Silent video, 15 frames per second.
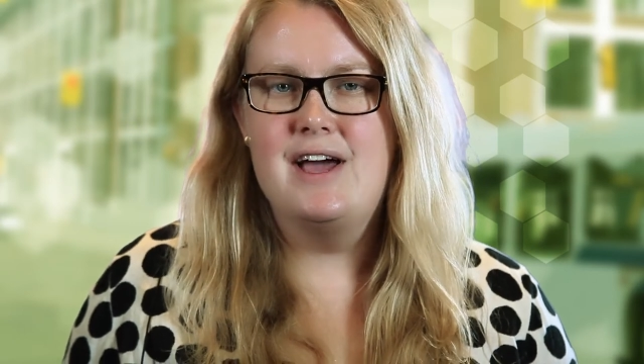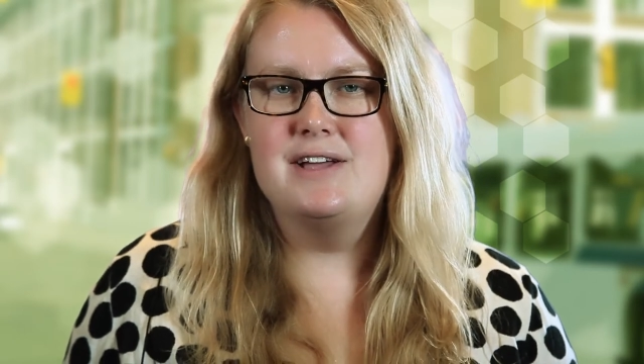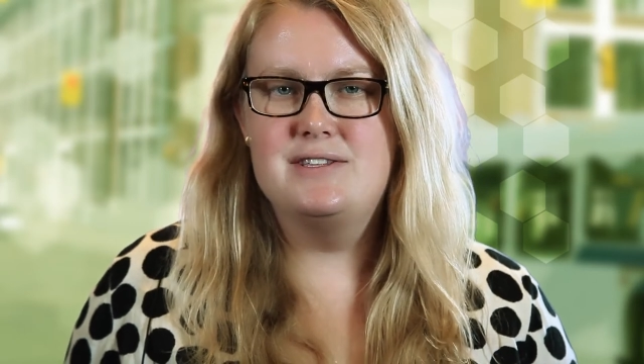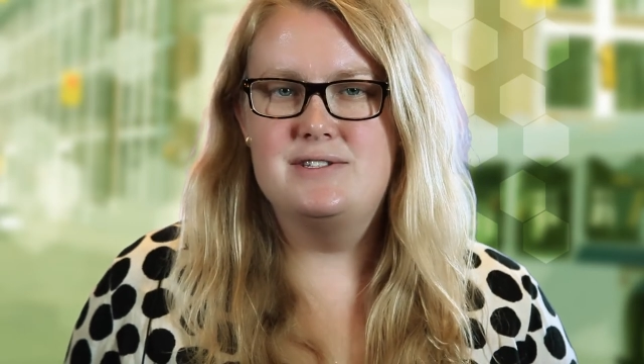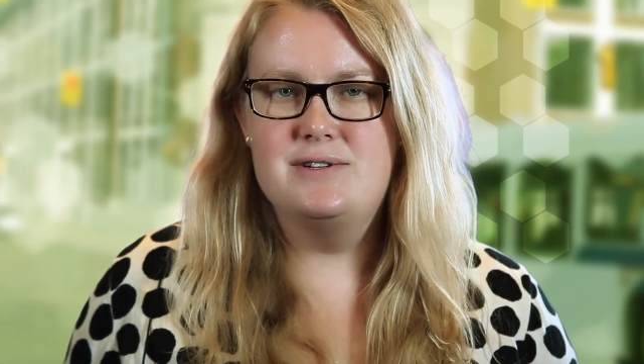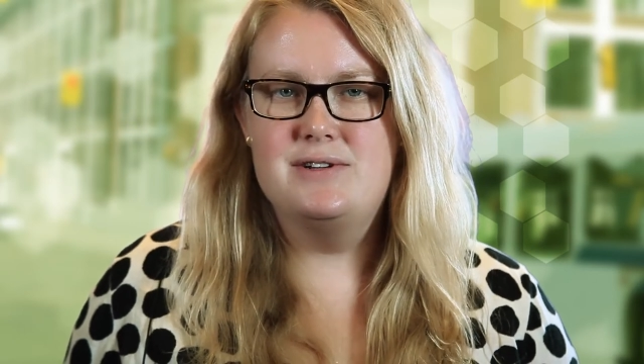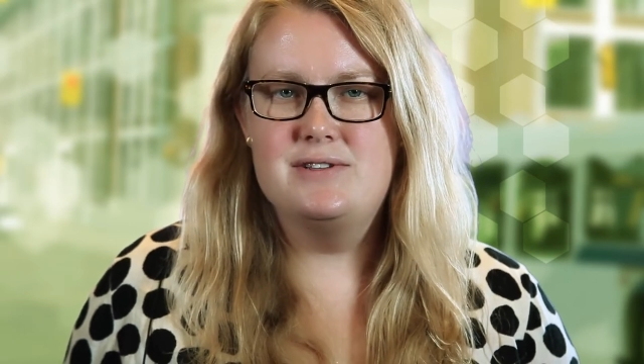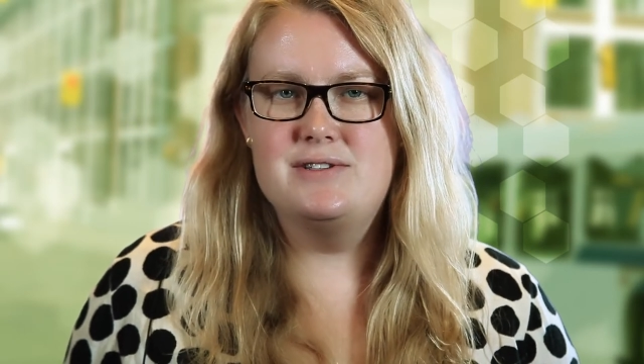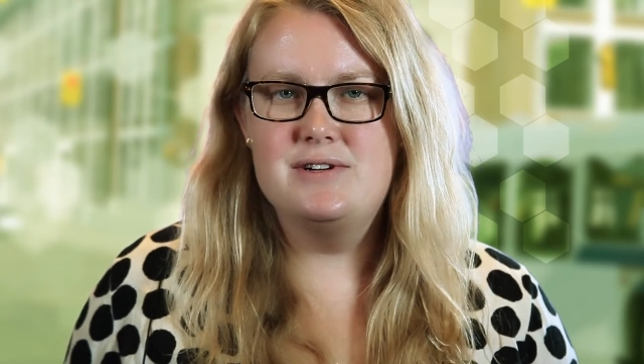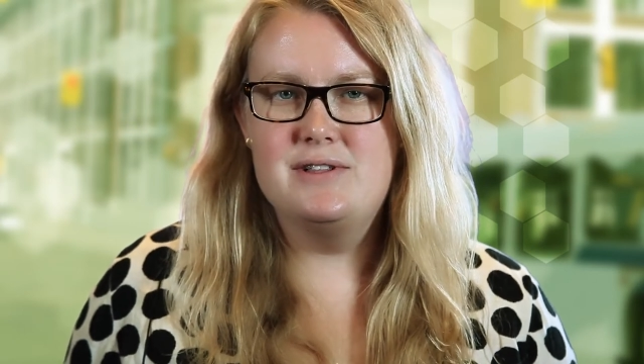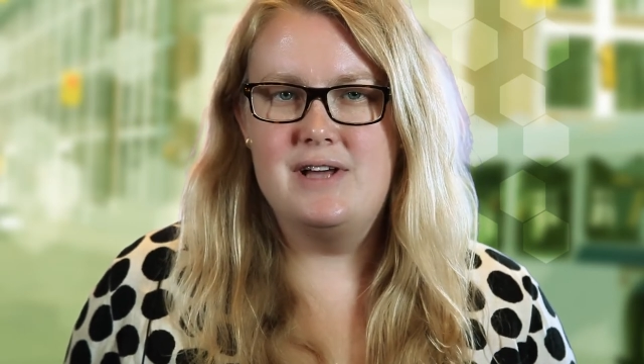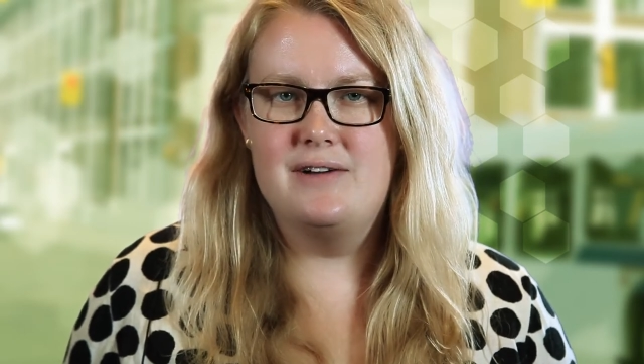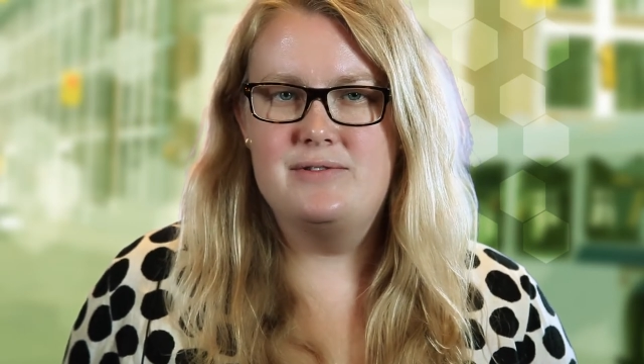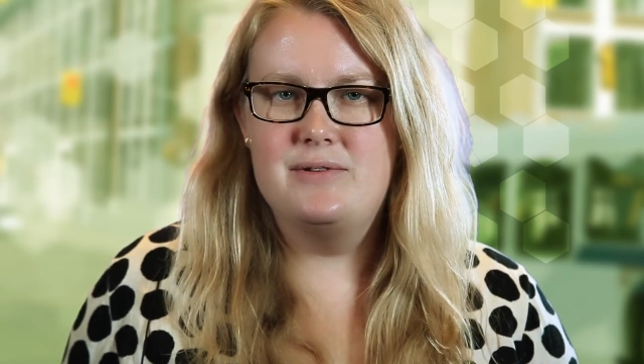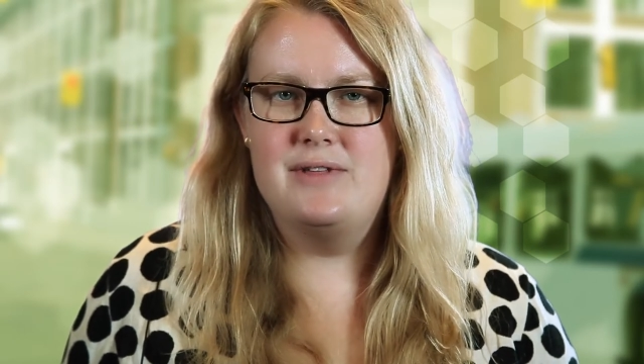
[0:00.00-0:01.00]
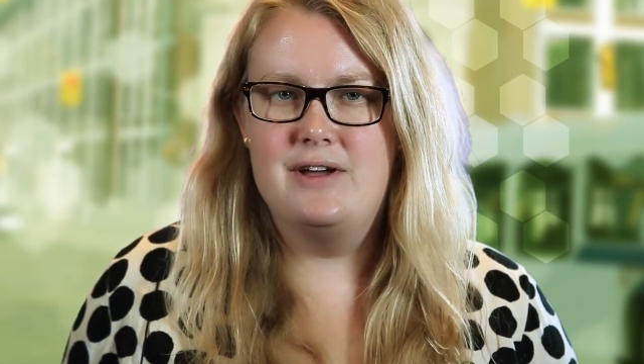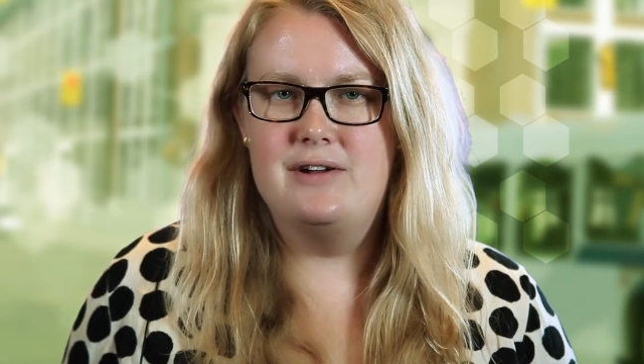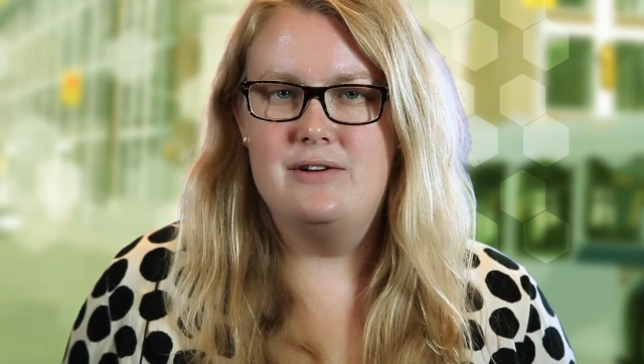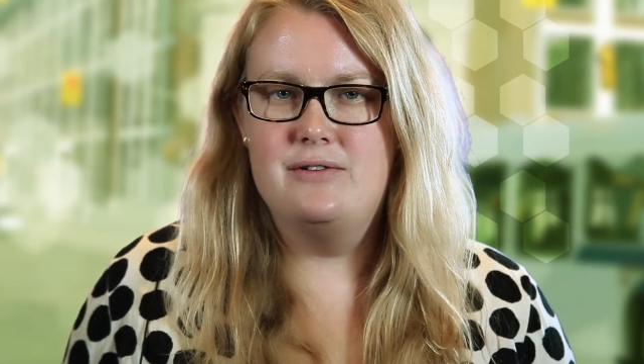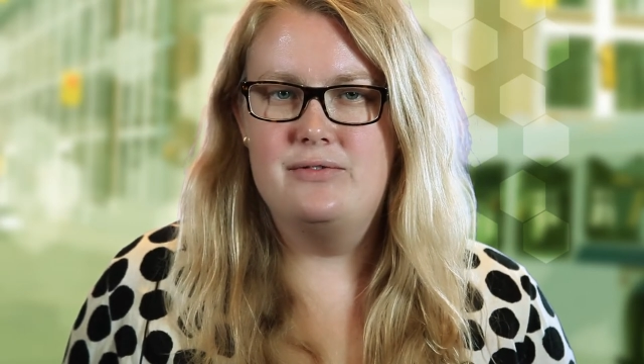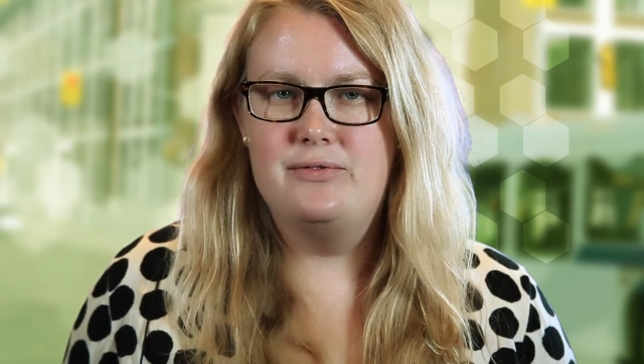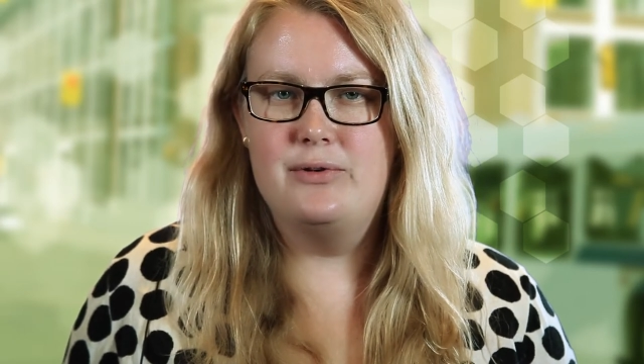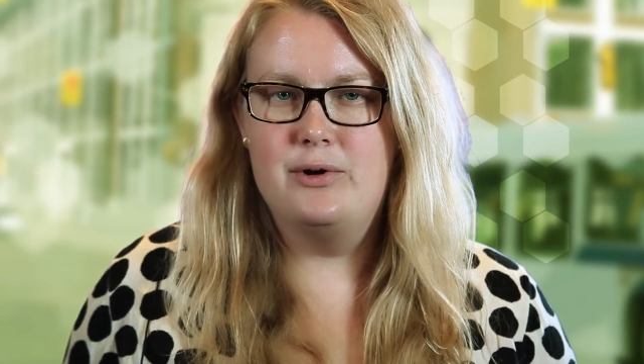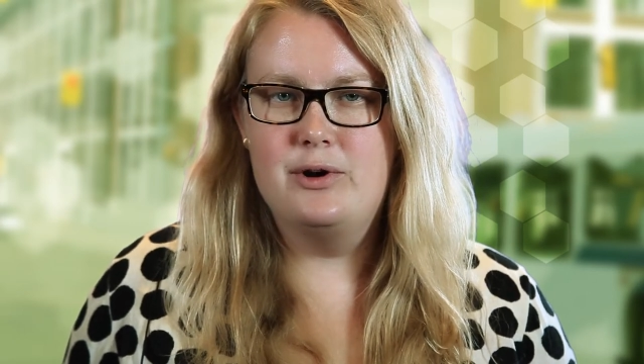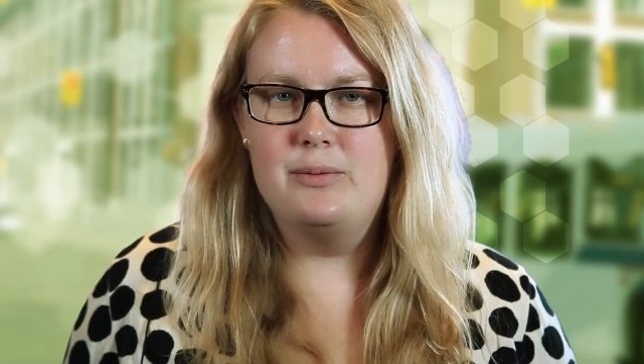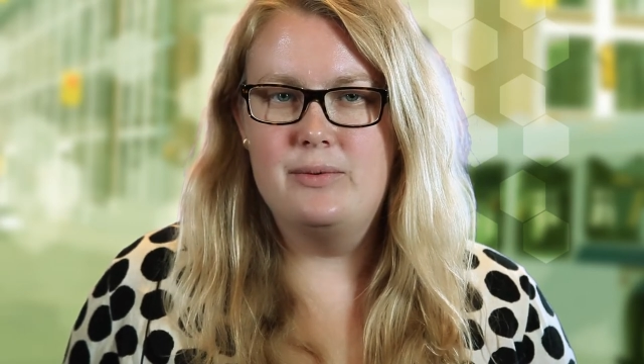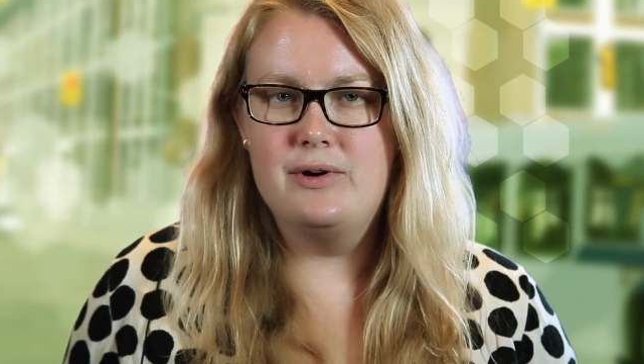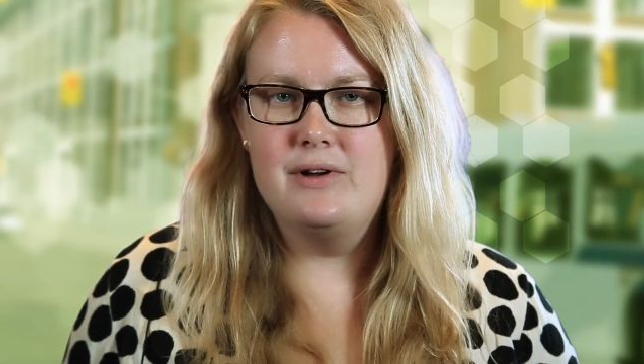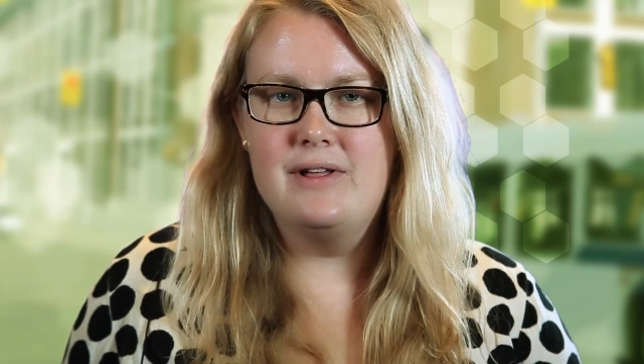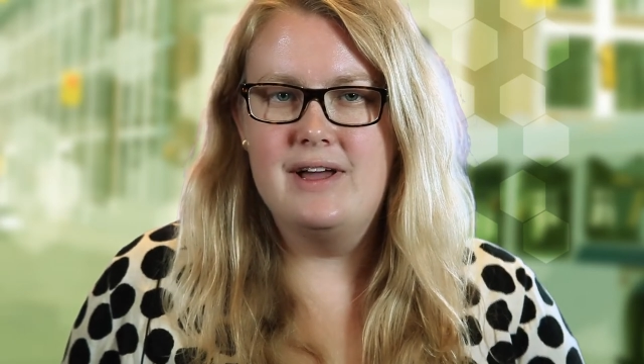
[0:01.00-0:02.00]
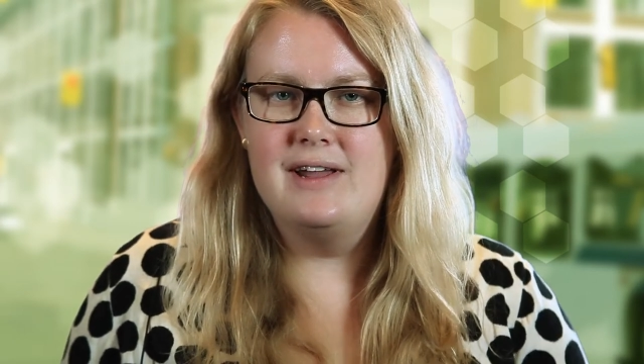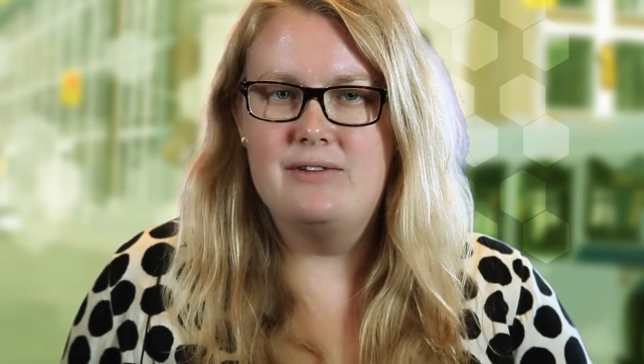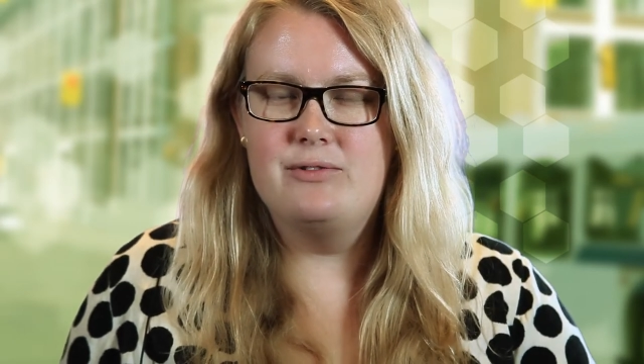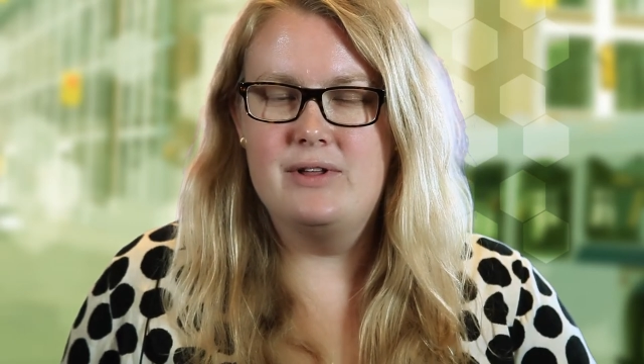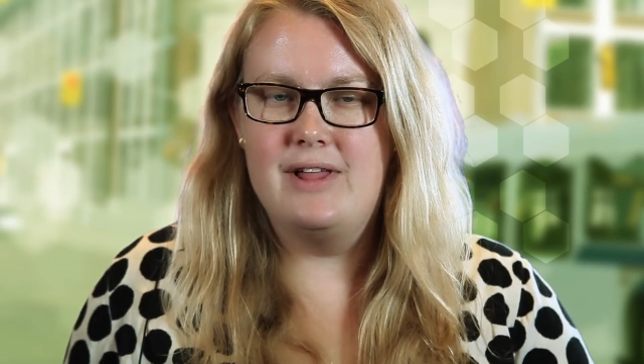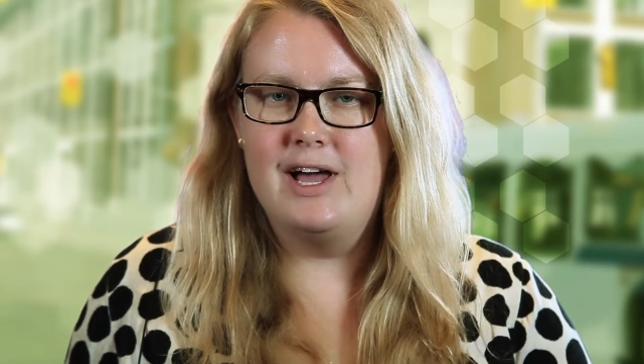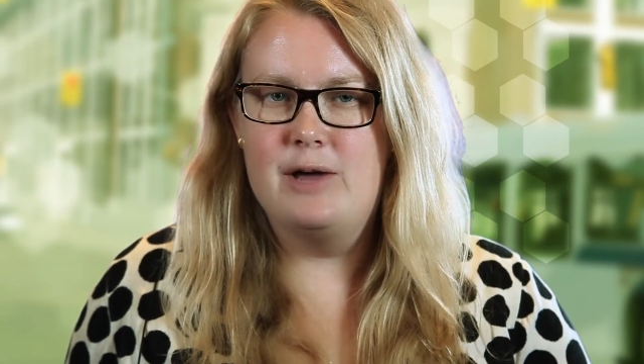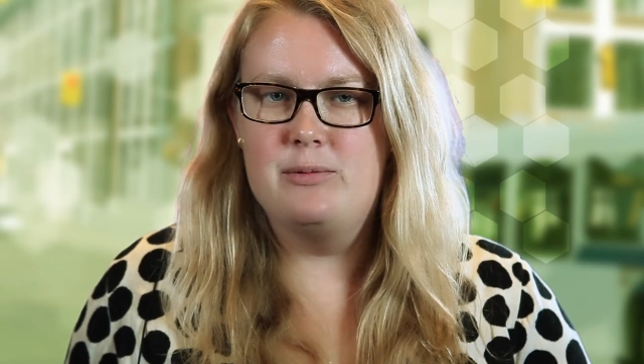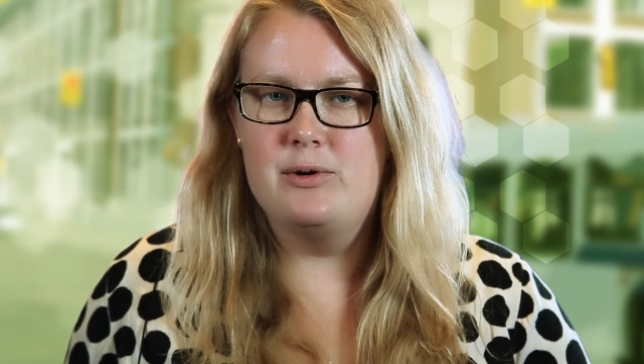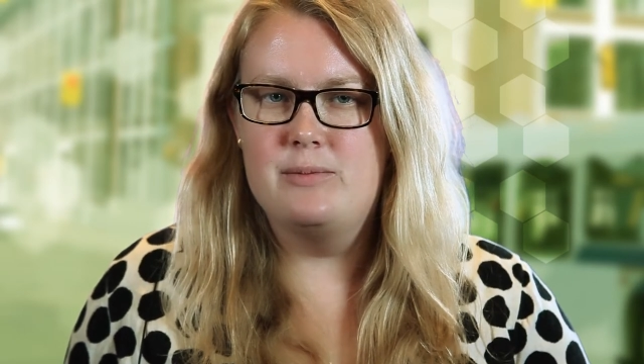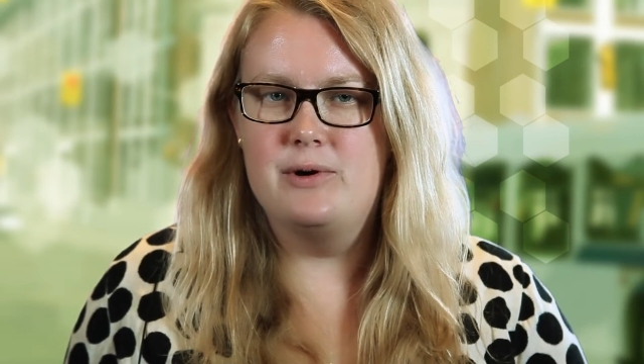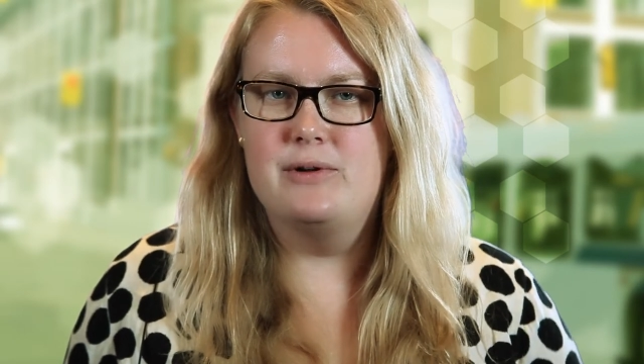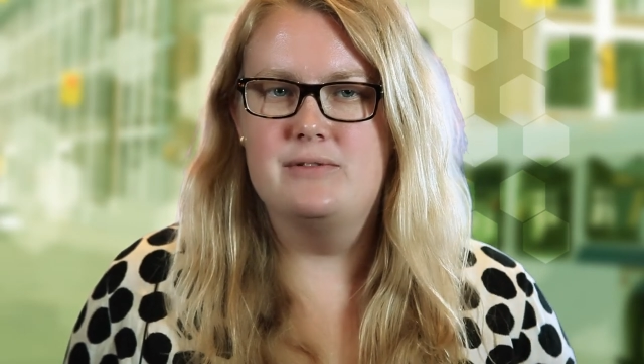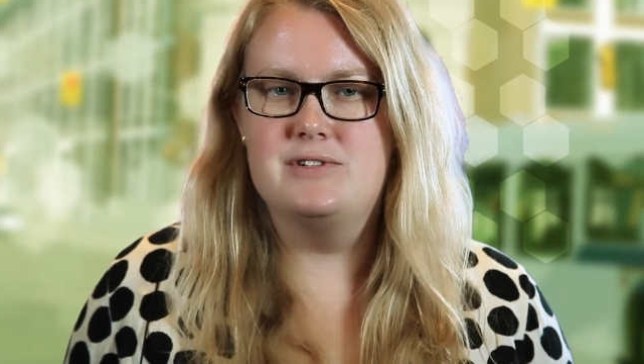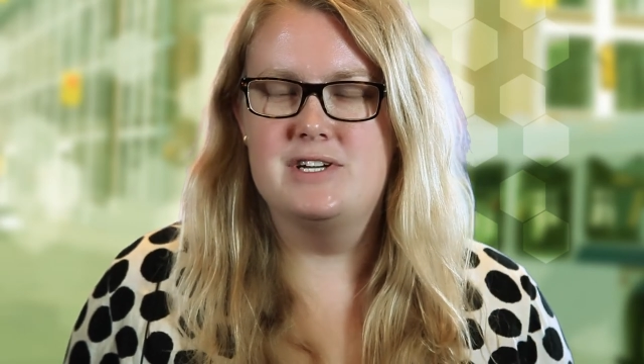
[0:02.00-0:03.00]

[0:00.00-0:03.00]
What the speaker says: and students are left without an affordable and reliable mode of